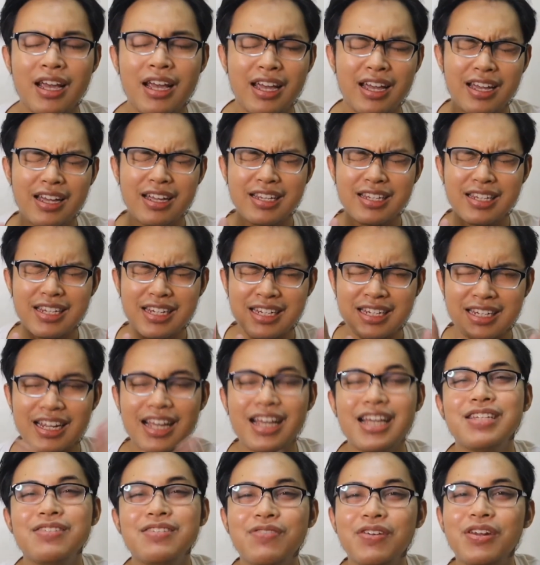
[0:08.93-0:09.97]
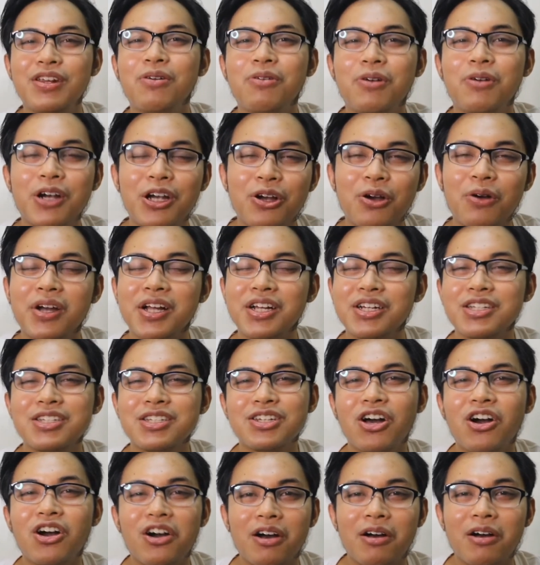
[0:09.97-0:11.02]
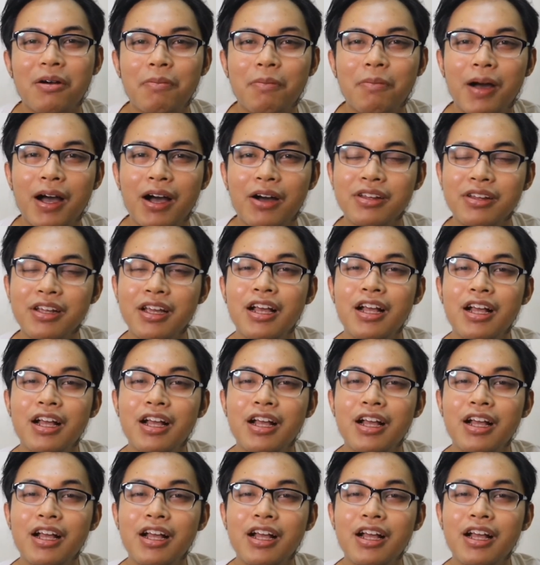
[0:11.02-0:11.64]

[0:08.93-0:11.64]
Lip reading: In today's video, we're going to talk about